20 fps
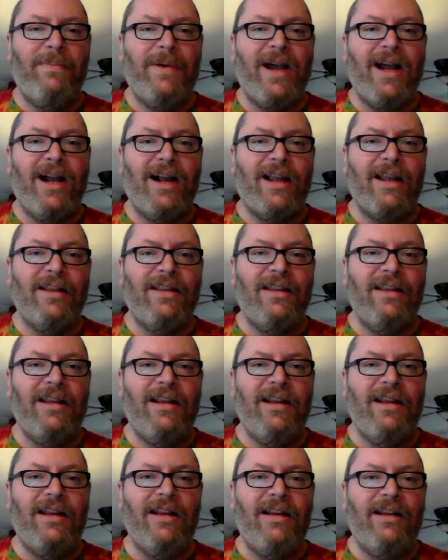back in
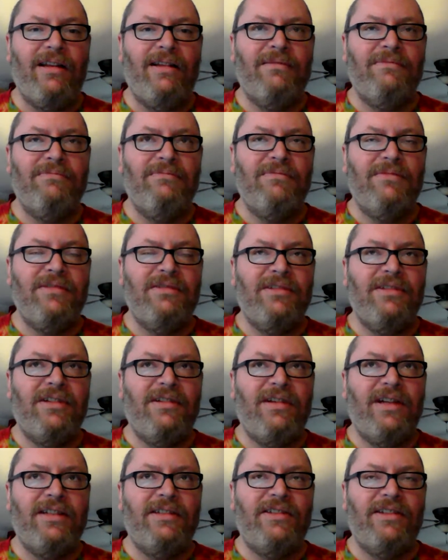
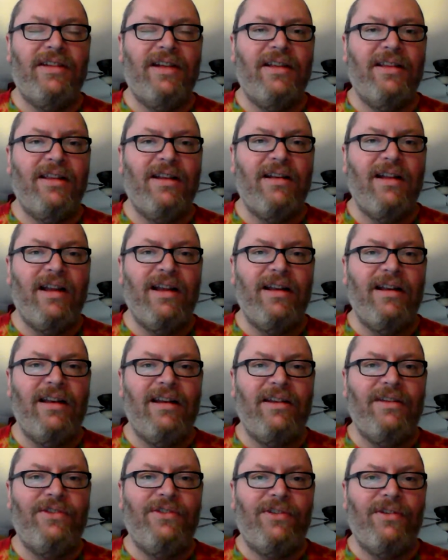I'd say in the
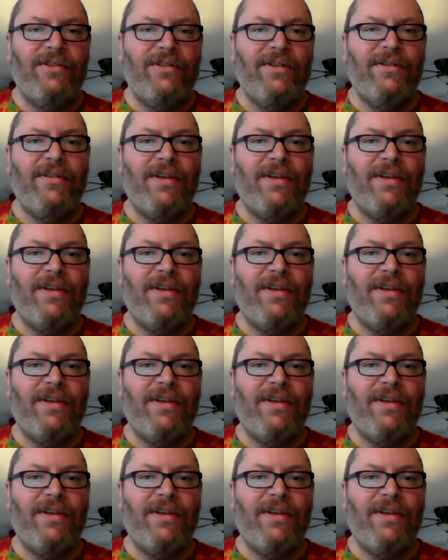90s,